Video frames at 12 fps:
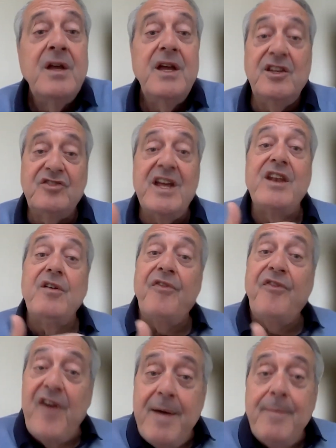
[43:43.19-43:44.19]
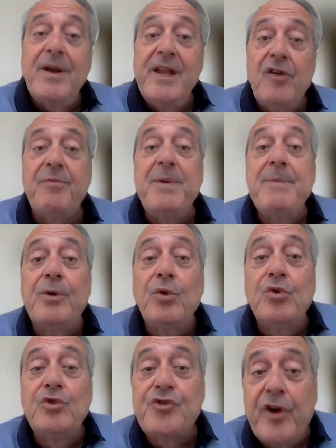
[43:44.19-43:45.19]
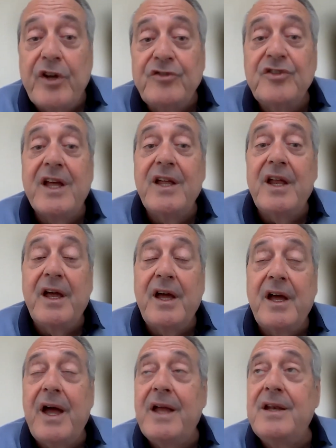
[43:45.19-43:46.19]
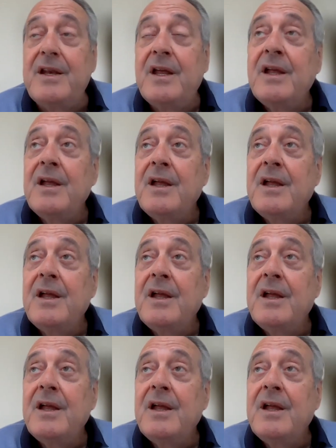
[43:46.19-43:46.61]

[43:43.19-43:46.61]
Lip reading: Is that a family of people who trust and